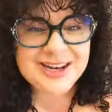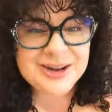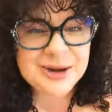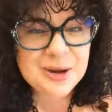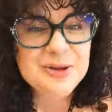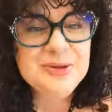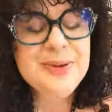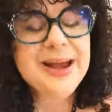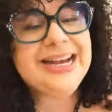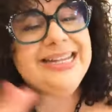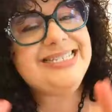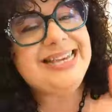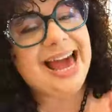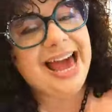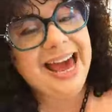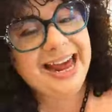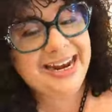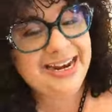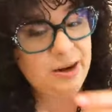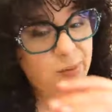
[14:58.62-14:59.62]
get nose pads
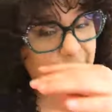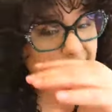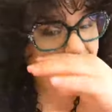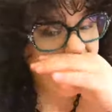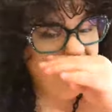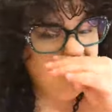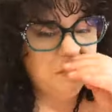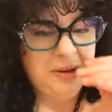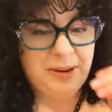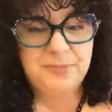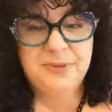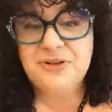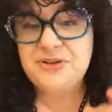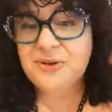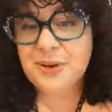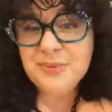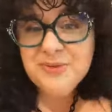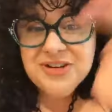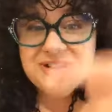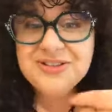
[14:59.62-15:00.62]
added and wait for my
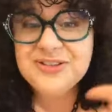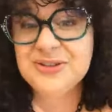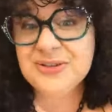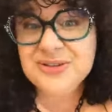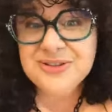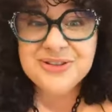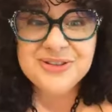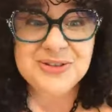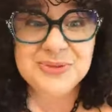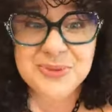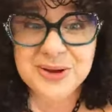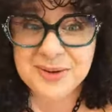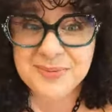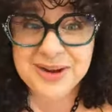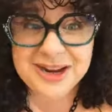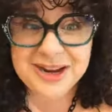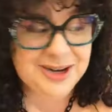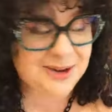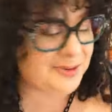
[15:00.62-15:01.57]
prescription. So this is one of my